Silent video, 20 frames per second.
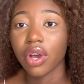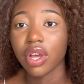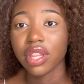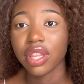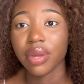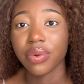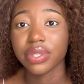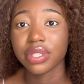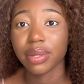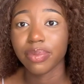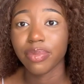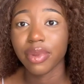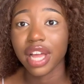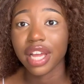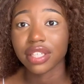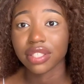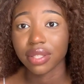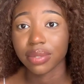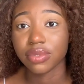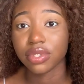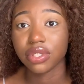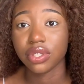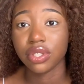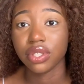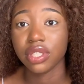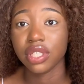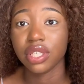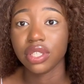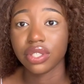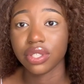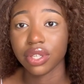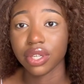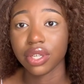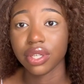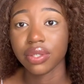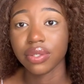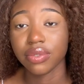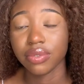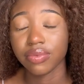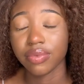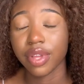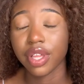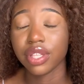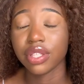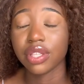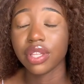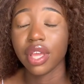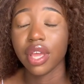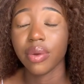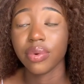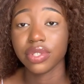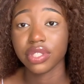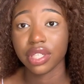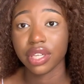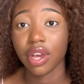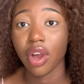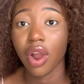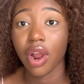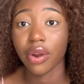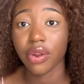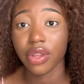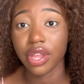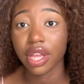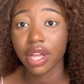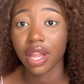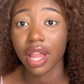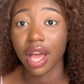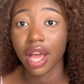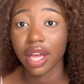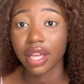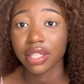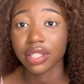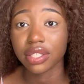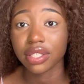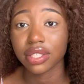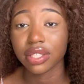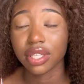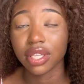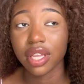was a Black substitute teacher, and it was in an RE class,